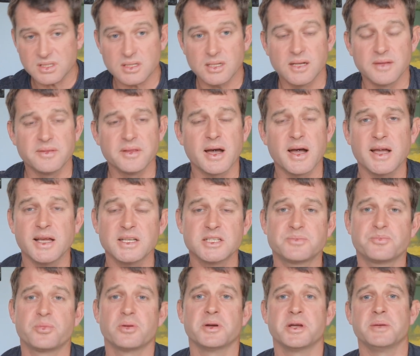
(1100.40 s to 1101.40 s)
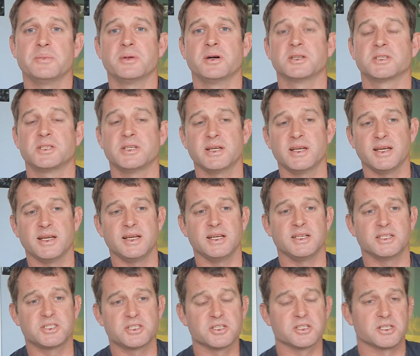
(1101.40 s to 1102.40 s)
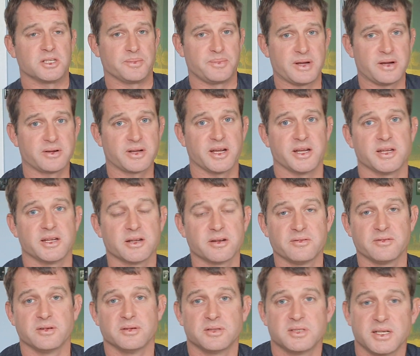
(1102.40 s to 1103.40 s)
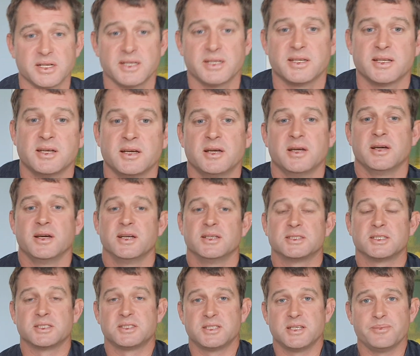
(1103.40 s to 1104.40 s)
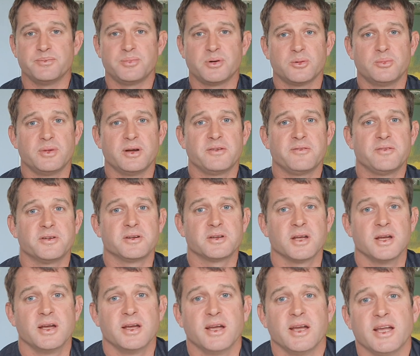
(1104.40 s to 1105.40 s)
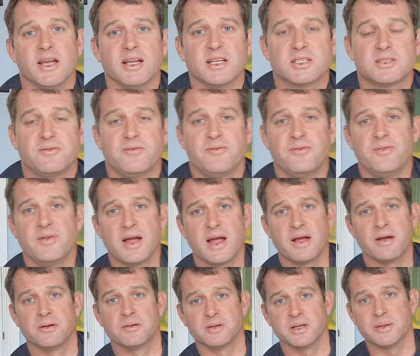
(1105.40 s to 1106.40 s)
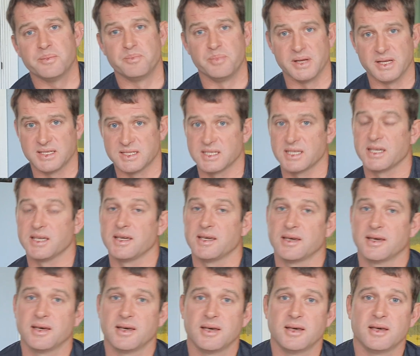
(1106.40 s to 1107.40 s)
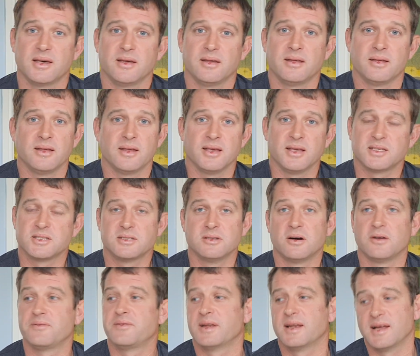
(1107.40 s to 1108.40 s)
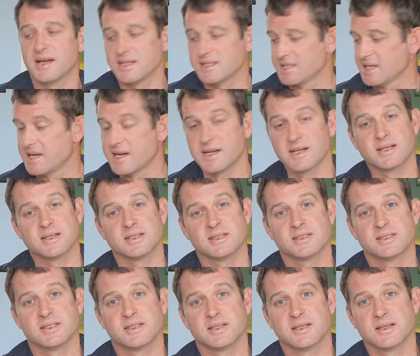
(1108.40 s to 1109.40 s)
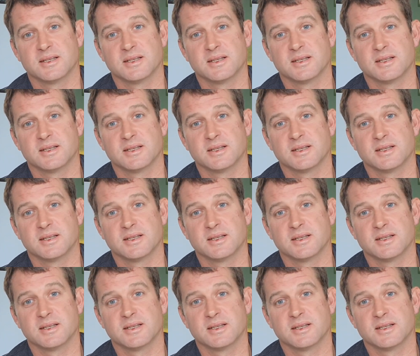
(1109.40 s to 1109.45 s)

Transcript: And that is pretty much it. It is just about getting in a routine. It's a simple method. It's very busy. It's not for lazy anglers.